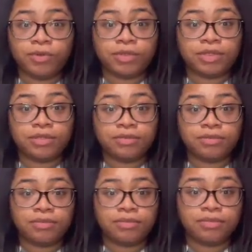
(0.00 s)
If you guys are
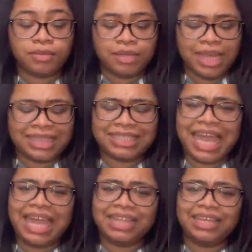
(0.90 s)
changing your mind,
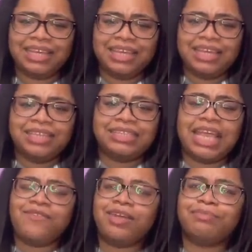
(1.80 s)
nobody's changing their
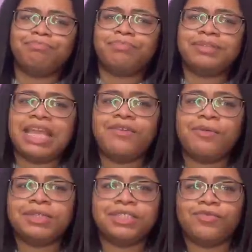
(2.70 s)
minds. Tara
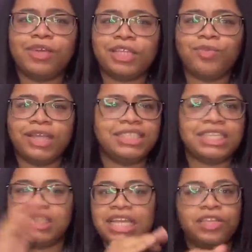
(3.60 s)
was the realest one. She
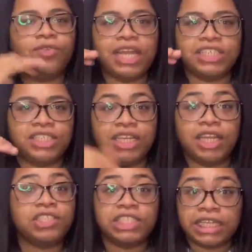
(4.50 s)
said she ain't doing that shit.
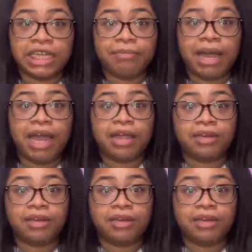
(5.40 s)
Now she changed her mind.